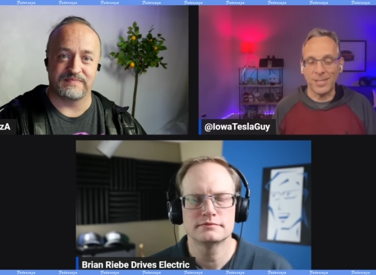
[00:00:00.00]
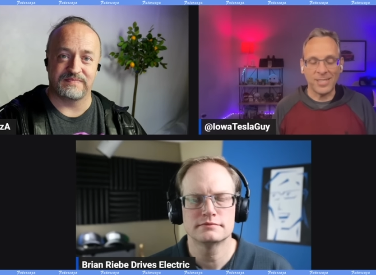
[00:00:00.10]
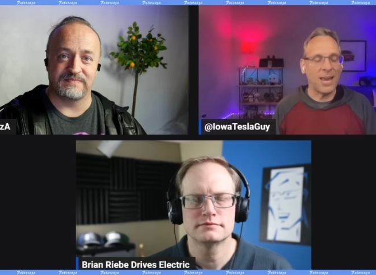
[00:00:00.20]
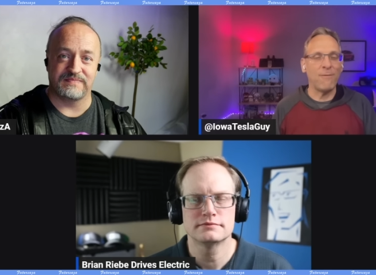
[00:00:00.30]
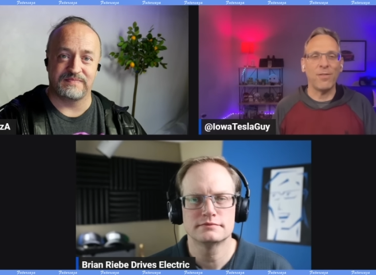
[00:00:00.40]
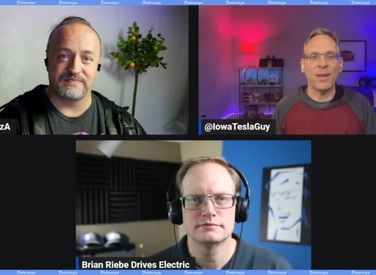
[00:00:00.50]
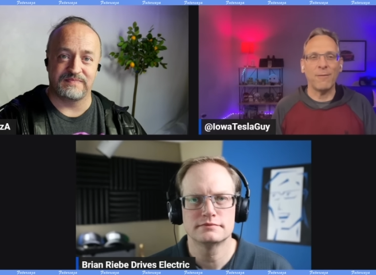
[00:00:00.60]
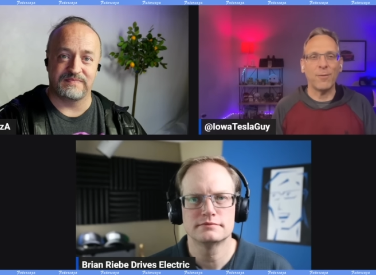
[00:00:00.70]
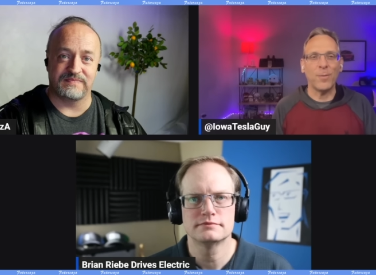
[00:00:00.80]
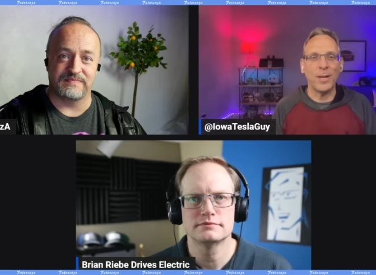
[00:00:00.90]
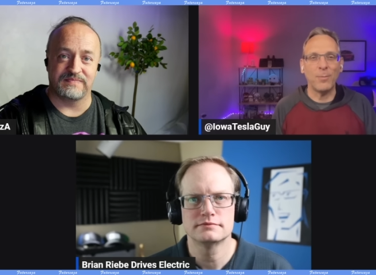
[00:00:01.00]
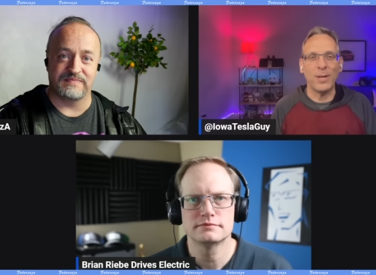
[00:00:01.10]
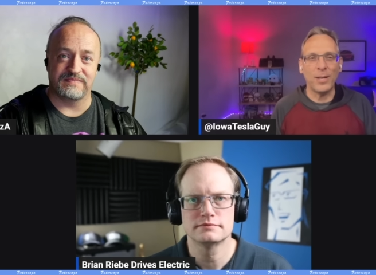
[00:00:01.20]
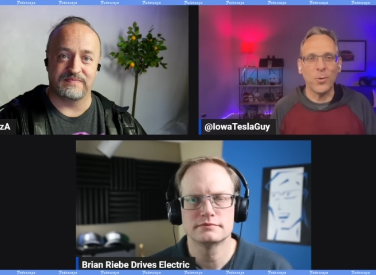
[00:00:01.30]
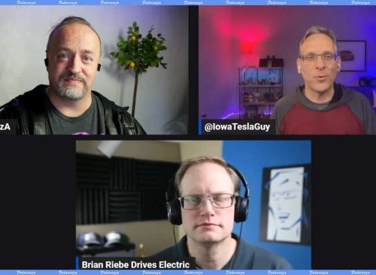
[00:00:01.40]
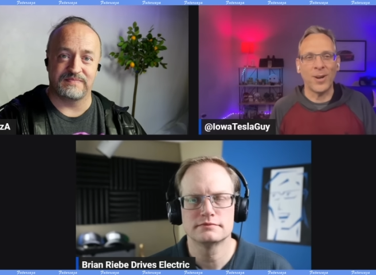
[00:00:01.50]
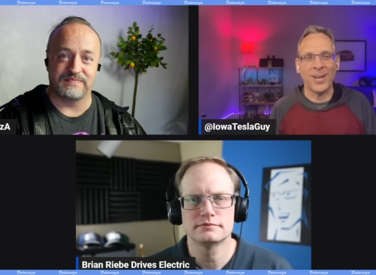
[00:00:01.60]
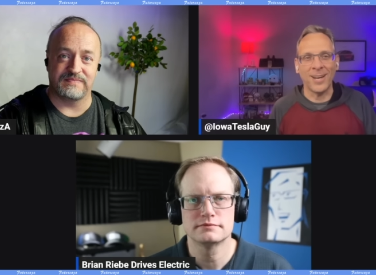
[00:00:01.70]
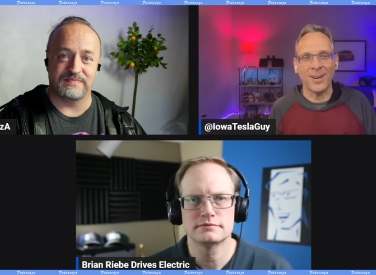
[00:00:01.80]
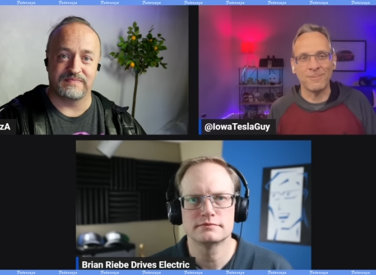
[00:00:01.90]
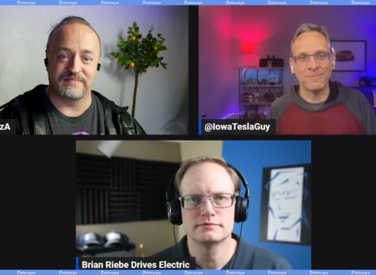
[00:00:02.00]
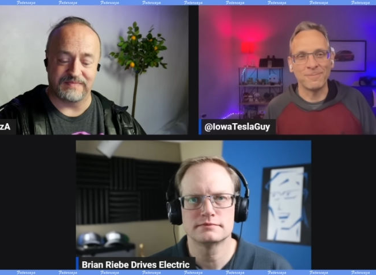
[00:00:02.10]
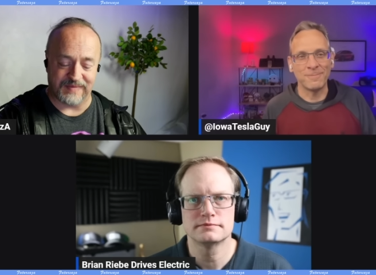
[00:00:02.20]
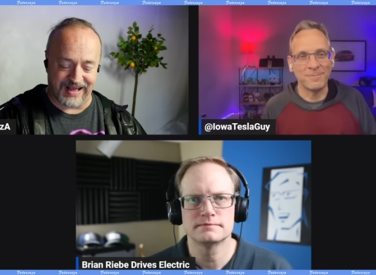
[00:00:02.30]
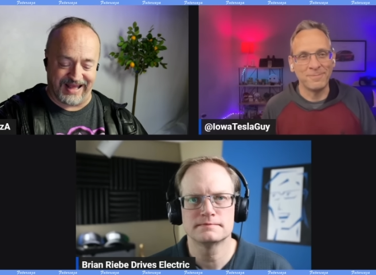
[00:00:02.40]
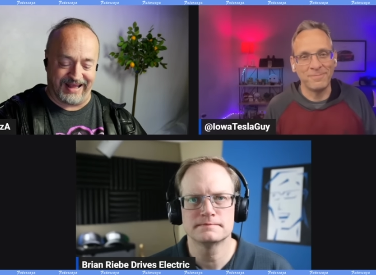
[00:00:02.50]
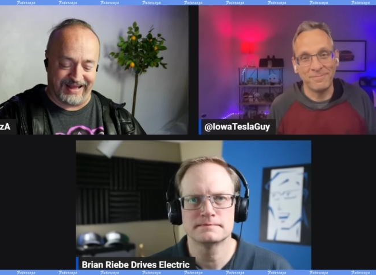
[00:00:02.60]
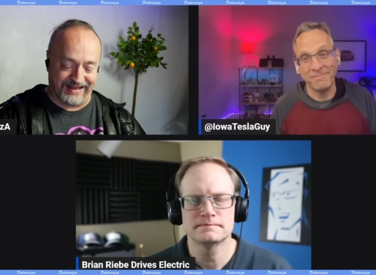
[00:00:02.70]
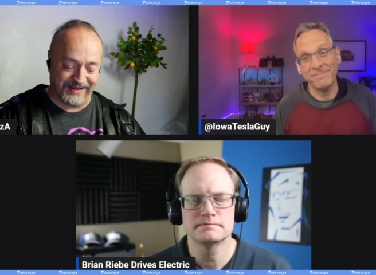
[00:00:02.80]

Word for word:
Speaker 1: safe thing for me to be doing right now.